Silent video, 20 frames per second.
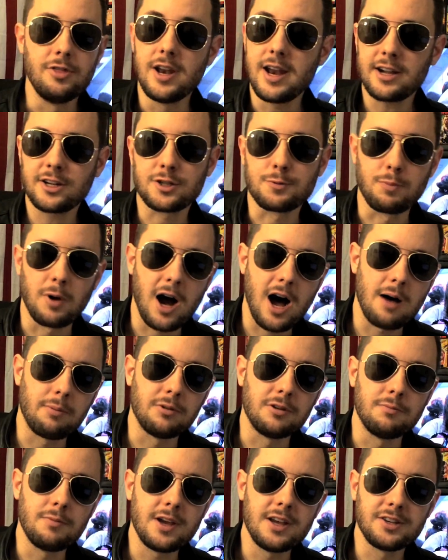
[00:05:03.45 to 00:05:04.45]
The next
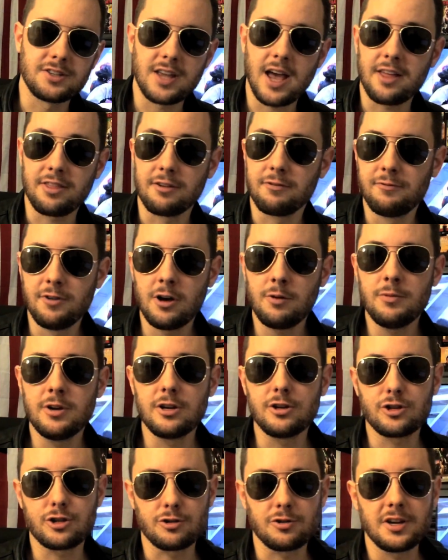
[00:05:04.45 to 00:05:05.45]
problem is that the film
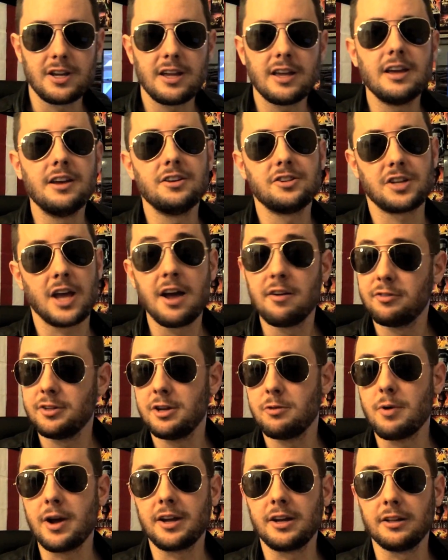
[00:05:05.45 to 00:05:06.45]
industry is
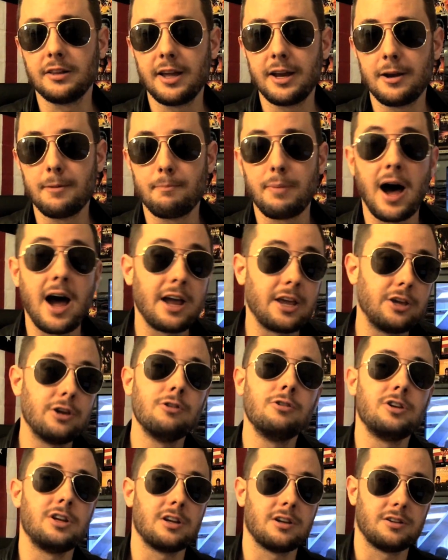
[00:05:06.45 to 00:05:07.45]
heavily regulated by
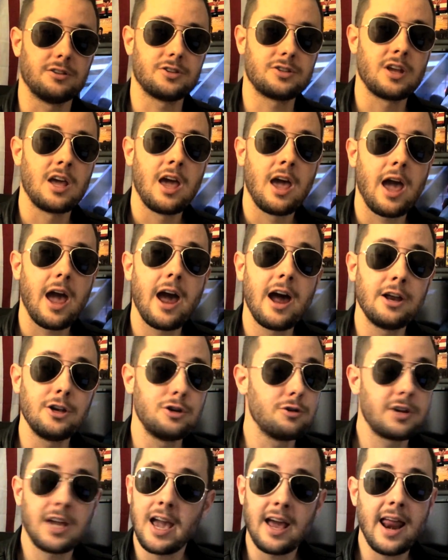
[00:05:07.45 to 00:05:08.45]
unions,
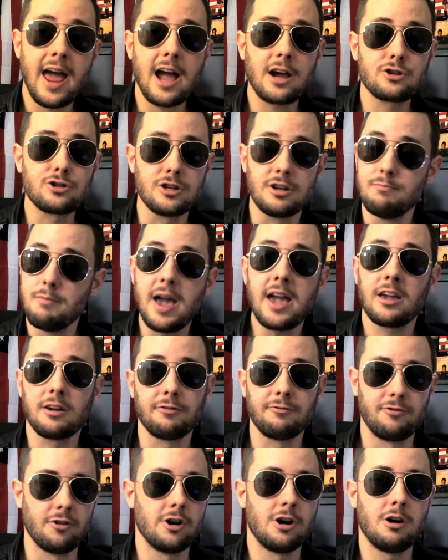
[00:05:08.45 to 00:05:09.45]
and you can't actually make
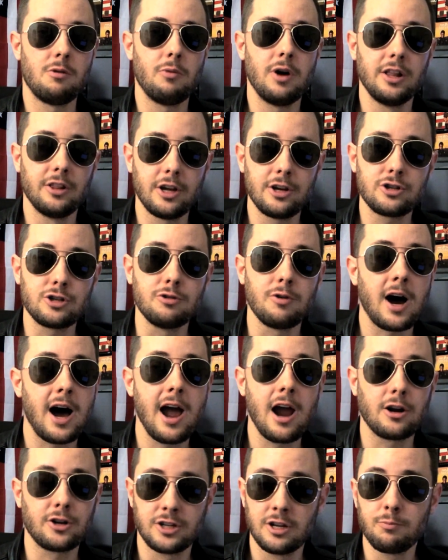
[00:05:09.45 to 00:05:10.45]
a film unless you
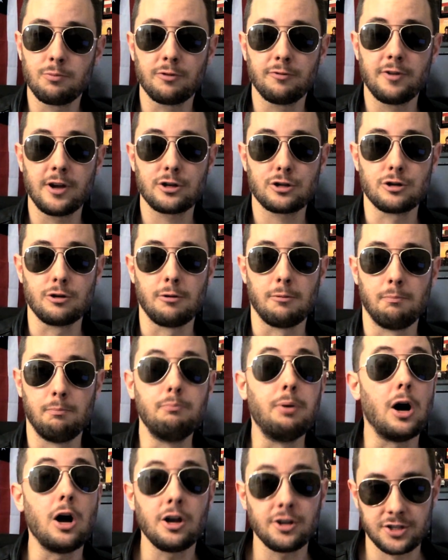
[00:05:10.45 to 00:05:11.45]
hire 10
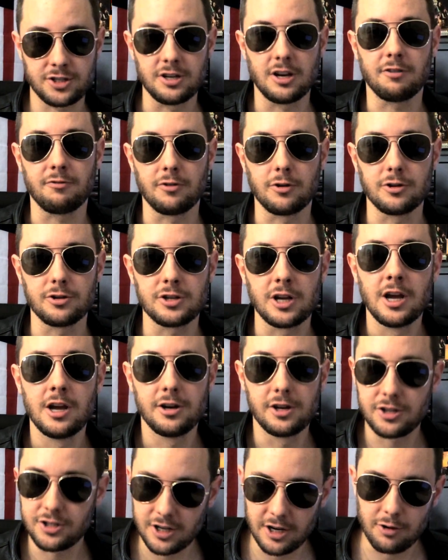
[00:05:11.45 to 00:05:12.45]
professional ball sniffers
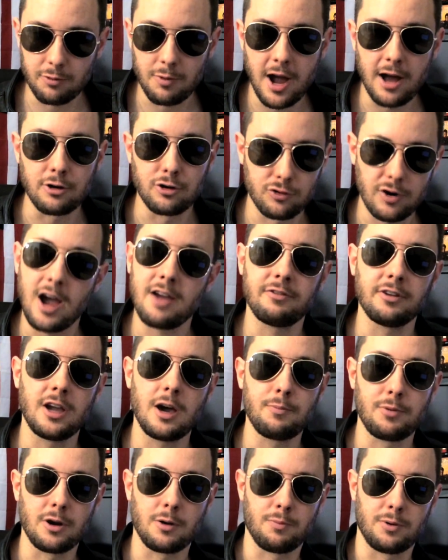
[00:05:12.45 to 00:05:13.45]
to sit around
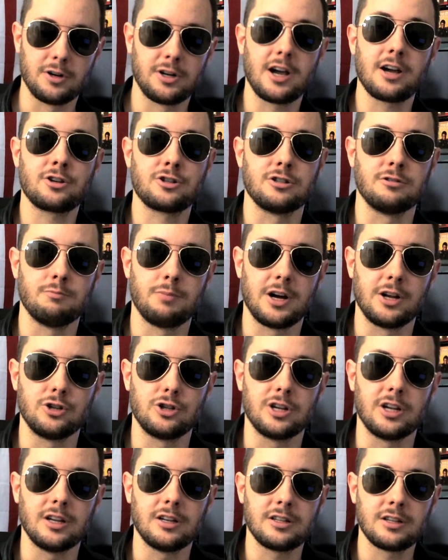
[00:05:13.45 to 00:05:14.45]
driving up your production
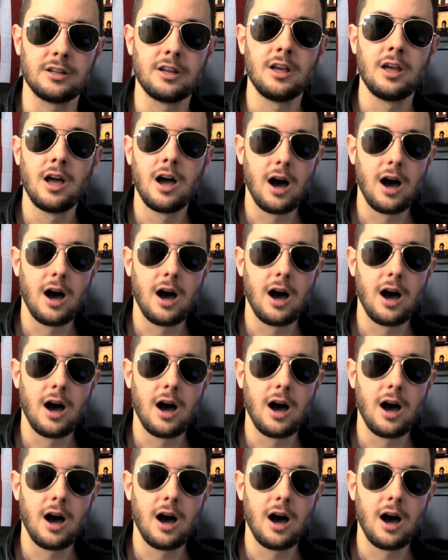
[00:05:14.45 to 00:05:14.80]
budget.